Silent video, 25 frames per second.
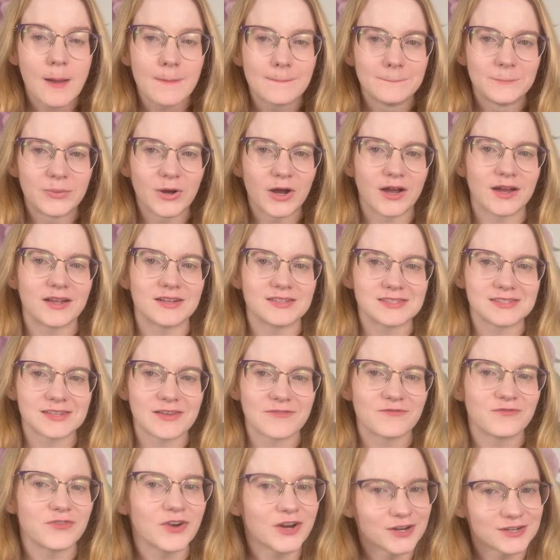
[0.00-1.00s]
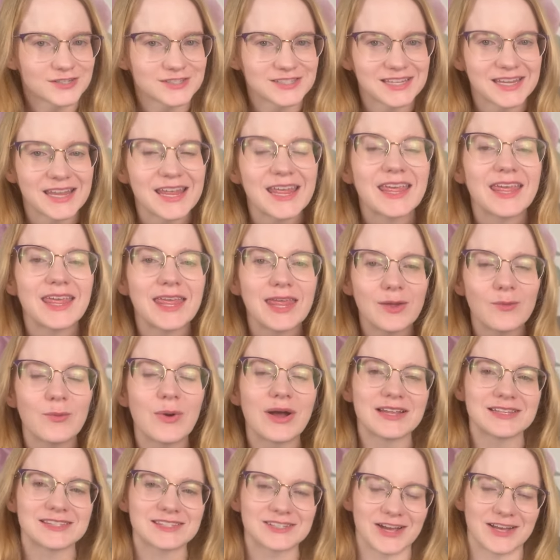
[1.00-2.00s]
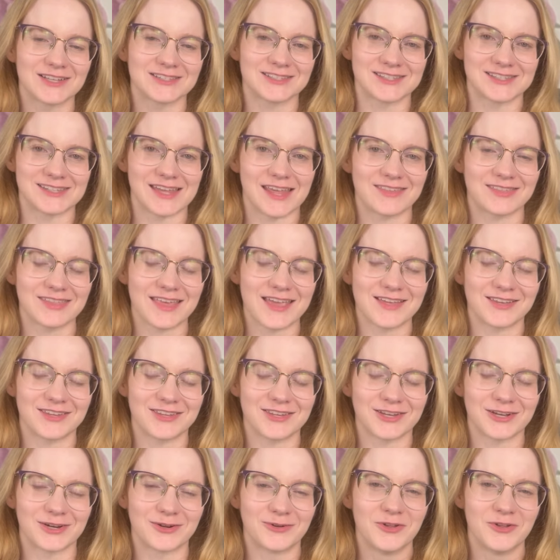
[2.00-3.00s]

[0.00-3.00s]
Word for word: But first, he wants Guts to say thank you.